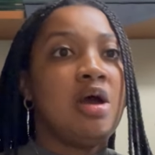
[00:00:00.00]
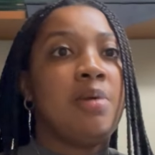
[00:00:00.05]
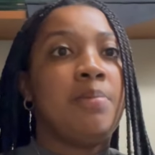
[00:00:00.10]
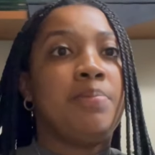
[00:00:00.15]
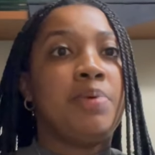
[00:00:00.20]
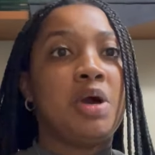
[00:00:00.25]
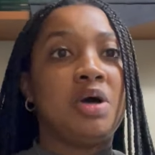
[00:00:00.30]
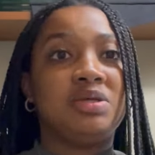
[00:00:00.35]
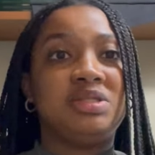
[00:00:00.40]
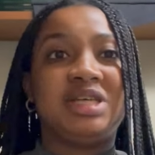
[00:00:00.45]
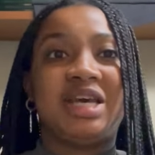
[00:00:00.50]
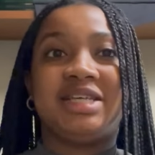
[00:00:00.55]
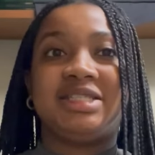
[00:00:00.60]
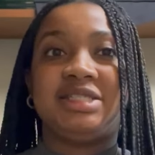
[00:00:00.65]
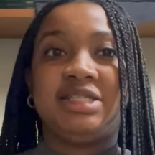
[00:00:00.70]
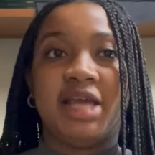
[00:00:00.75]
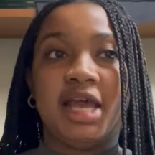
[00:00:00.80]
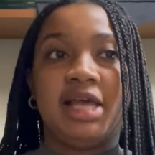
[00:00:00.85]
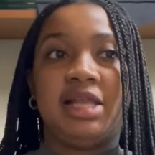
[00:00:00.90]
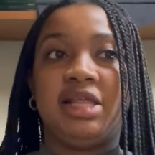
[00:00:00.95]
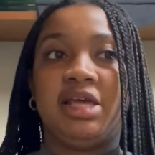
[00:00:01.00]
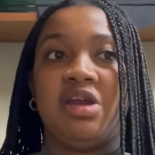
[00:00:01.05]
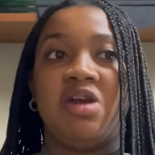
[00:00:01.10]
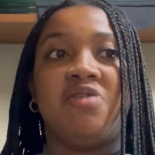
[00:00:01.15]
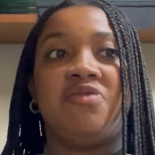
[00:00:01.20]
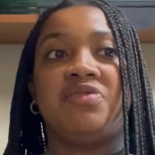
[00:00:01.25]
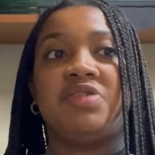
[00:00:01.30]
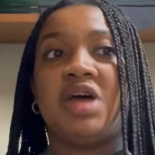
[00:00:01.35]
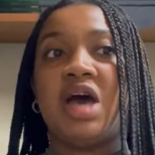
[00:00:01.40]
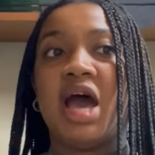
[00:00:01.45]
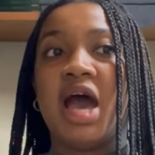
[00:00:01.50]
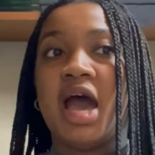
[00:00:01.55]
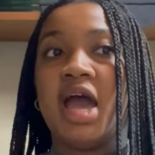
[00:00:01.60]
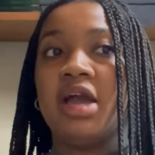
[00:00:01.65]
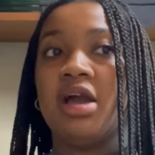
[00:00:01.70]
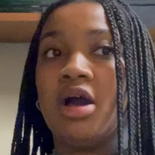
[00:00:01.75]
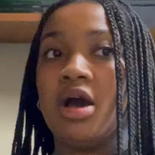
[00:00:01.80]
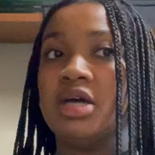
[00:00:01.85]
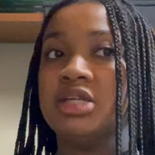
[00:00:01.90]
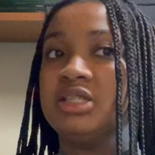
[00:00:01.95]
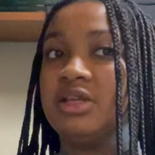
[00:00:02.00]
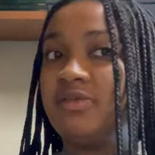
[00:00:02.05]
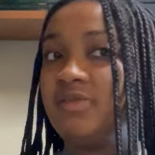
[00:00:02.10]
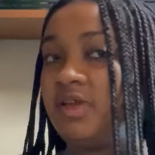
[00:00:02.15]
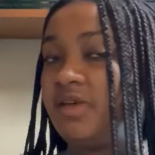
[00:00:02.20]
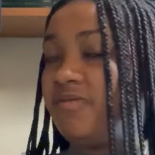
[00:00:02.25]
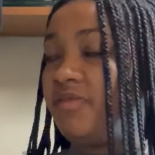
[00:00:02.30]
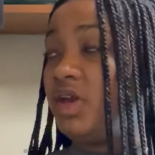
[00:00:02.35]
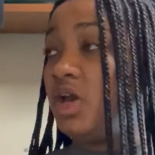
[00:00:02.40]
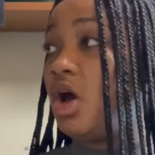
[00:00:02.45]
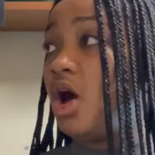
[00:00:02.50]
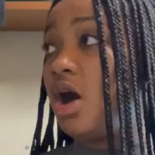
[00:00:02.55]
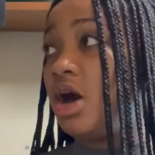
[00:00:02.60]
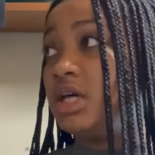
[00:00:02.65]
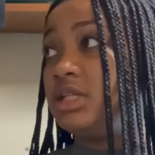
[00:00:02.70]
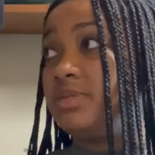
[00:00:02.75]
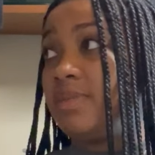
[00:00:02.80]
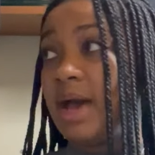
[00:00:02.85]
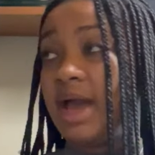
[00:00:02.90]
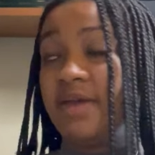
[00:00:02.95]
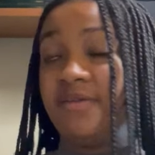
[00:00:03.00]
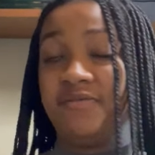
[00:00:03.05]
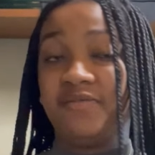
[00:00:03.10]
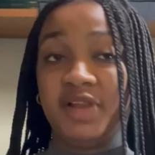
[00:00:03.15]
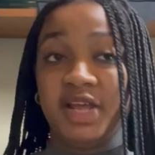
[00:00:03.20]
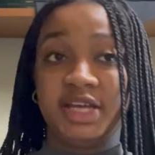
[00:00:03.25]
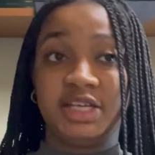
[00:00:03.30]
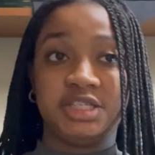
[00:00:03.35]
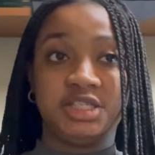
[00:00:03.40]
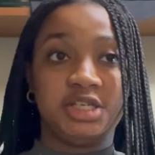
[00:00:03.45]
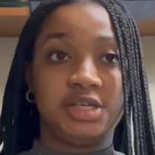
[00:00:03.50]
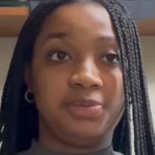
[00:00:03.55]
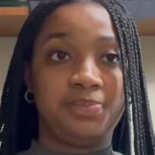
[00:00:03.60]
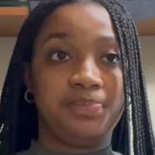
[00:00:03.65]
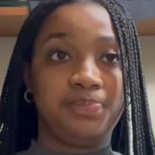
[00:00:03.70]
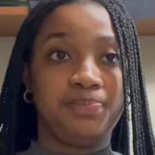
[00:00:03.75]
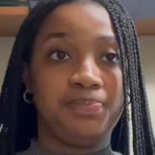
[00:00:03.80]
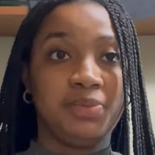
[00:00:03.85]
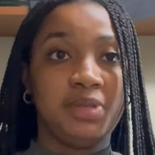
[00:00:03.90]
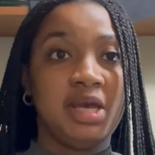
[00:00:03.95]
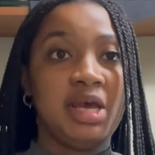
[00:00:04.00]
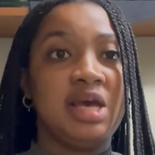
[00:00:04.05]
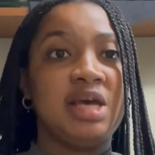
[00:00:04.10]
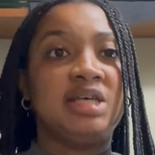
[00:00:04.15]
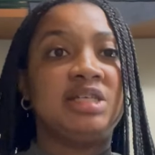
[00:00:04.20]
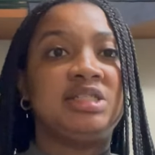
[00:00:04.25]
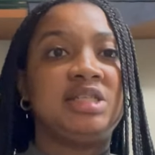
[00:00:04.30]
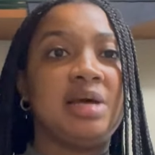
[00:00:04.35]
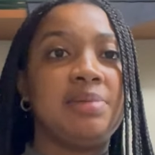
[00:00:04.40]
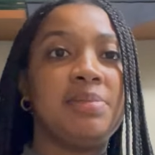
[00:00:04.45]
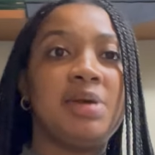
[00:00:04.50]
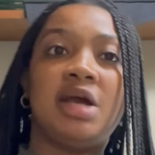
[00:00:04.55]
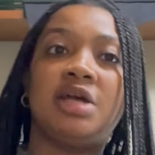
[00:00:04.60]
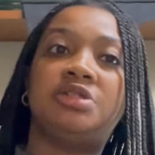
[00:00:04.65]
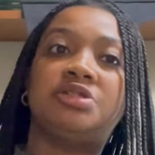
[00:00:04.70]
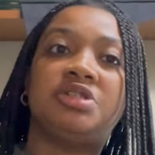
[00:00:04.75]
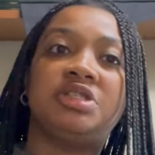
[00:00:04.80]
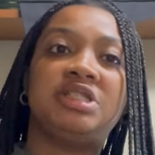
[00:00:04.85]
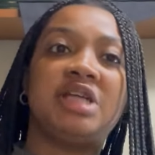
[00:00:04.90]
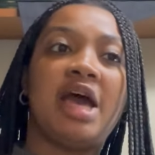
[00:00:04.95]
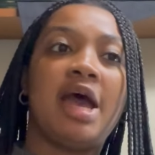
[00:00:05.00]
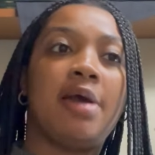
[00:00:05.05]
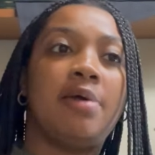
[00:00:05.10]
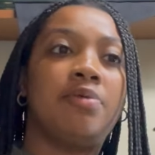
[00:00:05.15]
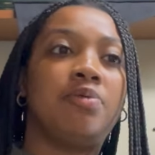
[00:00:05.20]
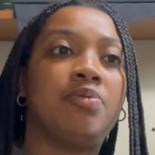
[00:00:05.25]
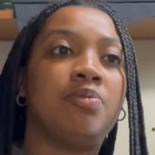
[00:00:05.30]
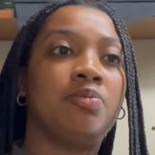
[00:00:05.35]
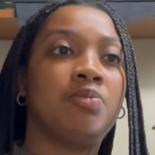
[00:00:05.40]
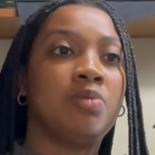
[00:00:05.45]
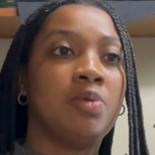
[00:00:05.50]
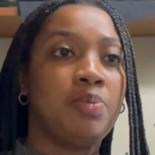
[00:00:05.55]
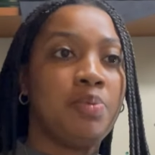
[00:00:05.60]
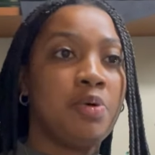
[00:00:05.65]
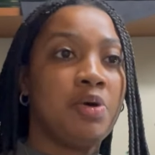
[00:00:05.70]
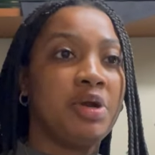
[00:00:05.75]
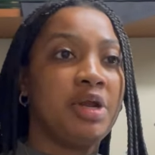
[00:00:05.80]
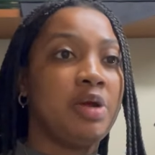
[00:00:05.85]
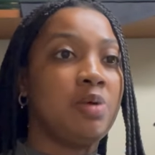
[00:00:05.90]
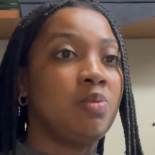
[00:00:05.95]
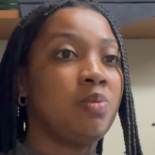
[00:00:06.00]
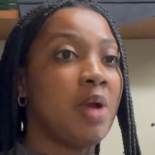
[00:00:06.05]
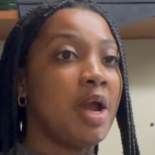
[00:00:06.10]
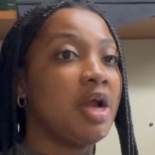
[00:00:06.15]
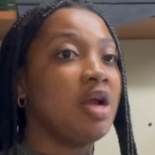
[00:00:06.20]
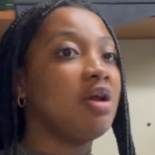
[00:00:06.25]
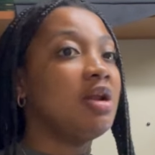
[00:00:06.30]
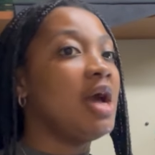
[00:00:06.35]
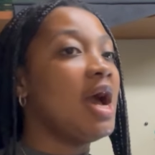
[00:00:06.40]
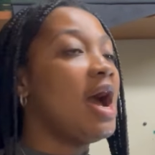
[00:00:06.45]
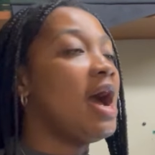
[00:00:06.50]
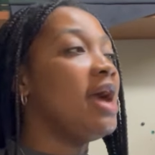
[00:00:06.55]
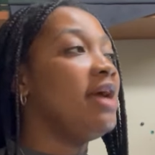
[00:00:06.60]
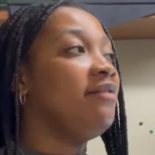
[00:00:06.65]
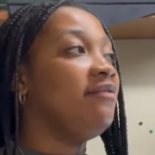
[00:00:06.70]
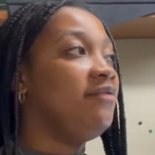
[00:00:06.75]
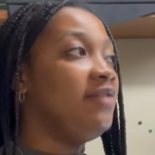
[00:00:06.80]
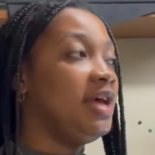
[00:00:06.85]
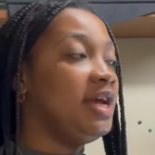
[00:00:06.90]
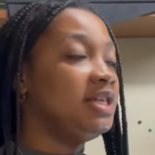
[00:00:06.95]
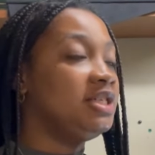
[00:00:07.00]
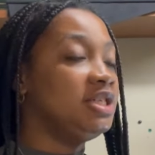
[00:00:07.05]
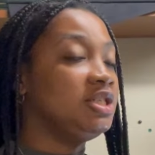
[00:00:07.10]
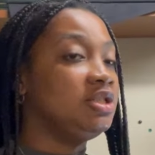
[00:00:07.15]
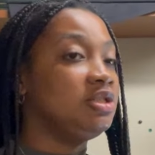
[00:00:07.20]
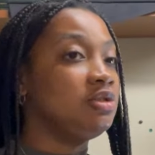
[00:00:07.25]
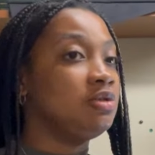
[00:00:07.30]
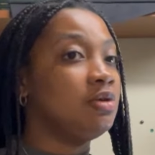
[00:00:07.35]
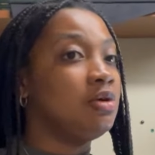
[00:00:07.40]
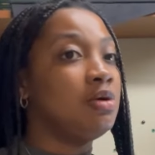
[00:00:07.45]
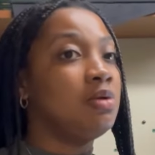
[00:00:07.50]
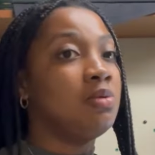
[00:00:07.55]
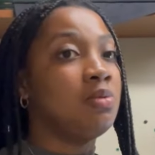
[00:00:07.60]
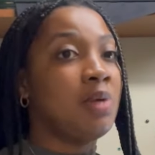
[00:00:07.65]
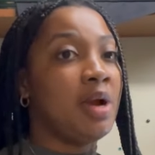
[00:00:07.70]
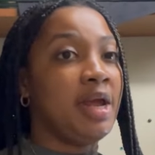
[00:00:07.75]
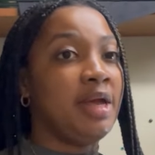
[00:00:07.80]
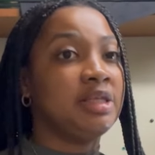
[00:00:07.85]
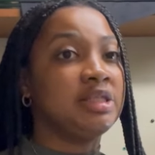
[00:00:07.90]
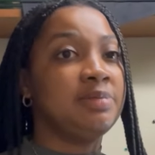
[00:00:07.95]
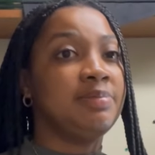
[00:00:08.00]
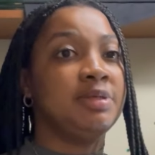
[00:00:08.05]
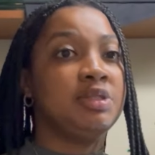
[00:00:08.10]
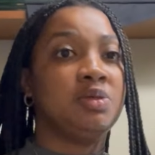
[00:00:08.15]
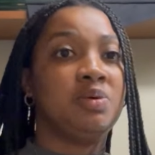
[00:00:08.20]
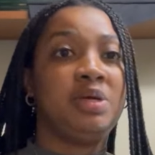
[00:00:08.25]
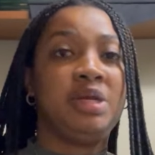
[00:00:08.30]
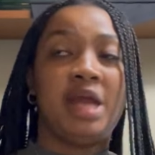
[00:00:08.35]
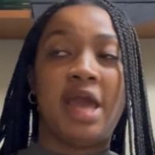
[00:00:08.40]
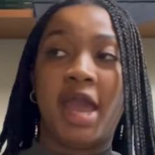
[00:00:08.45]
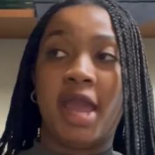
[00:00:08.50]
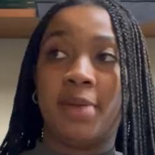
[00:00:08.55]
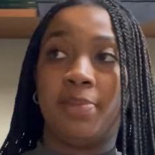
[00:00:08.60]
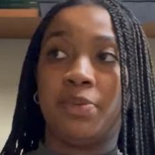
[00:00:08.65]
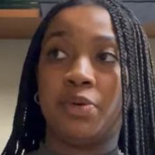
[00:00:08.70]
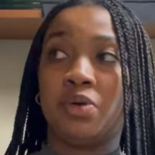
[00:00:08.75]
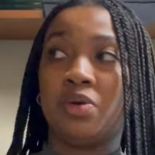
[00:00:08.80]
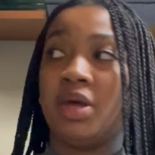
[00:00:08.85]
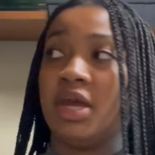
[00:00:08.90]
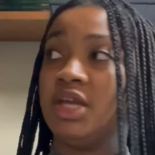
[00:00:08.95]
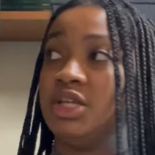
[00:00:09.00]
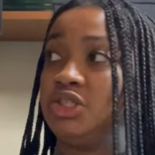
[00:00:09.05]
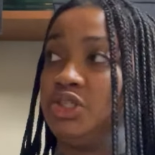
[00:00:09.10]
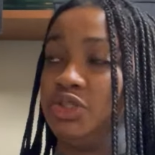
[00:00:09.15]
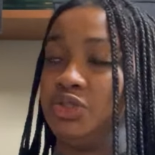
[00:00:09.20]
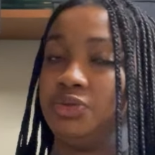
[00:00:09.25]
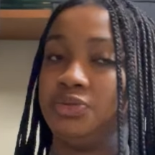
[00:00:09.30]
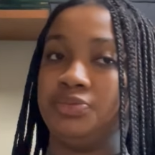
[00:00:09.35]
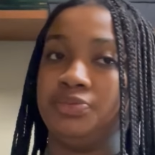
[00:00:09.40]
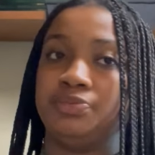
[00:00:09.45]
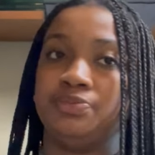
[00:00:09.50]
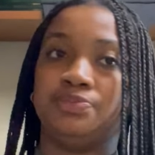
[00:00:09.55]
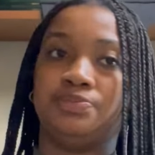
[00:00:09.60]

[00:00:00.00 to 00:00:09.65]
protest daily over the high cost of living caused by inflation. Some countries have reported record high inflation rates between April and June.